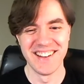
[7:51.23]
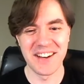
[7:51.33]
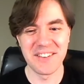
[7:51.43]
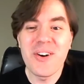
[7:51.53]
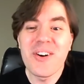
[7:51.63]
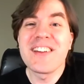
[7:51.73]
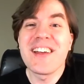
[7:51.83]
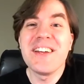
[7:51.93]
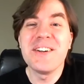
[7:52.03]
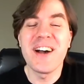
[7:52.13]
And of course,
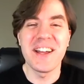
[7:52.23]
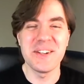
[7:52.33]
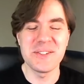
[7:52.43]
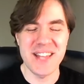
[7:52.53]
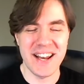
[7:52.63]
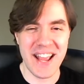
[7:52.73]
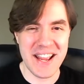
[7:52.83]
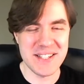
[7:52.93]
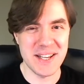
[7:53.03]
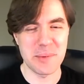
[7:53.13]
I use that
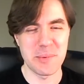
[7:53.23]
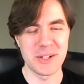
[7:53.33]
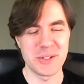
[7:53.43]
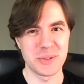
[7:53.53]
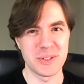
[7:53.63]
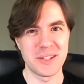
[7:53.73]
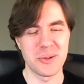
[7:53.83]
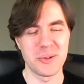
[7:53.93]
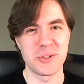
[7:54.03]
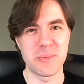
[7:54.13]
async module I
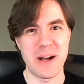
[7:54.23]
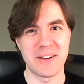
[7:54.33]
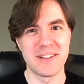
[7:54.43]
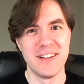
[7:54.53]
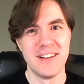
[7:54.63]
told you about